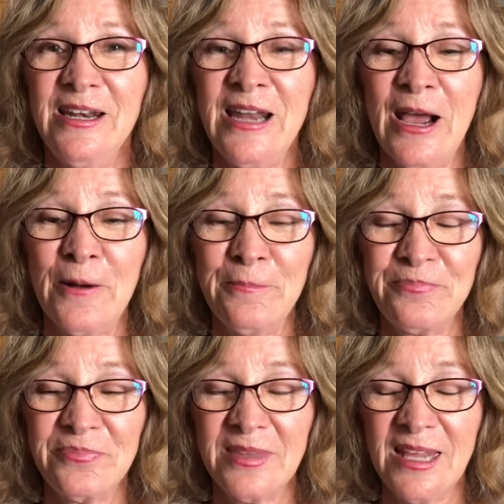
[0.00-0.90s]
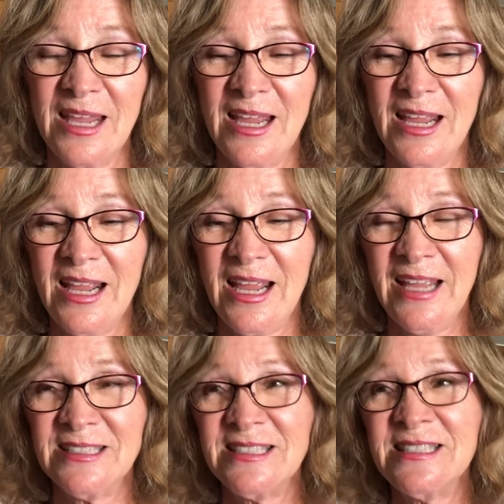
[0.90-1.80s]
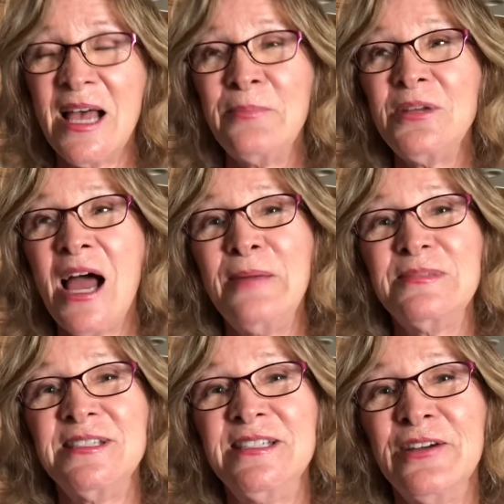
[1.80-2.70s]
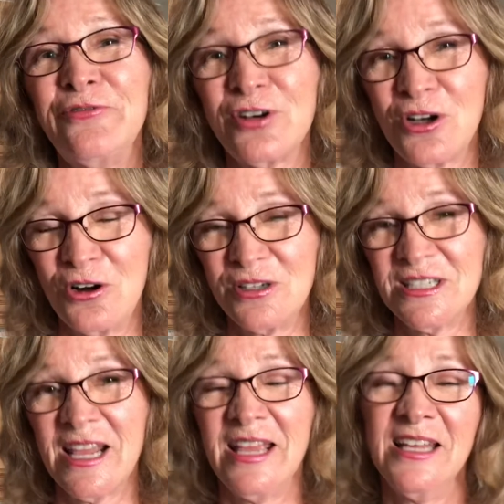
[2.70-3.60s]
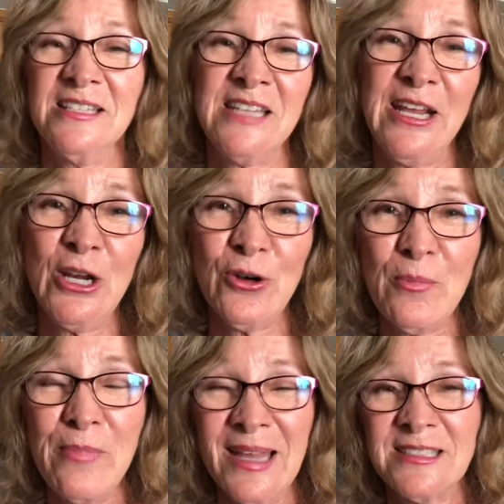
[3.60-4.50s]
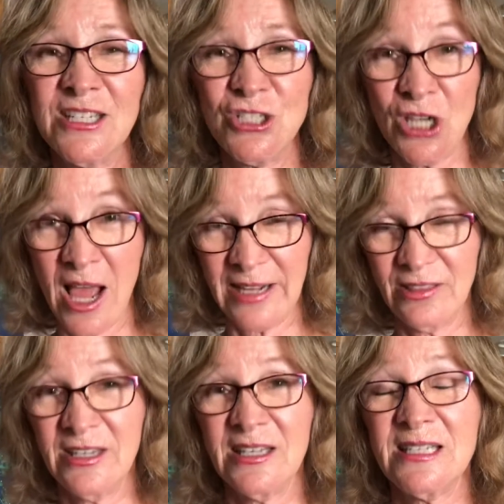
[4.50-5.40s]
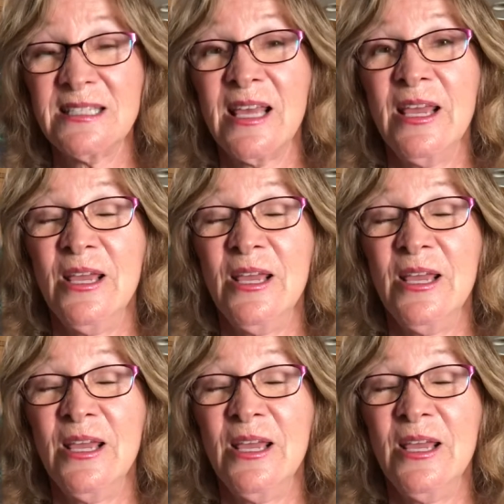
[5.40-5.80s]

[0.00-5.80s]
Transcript: Now, it's sometimes difficult to hear a message like this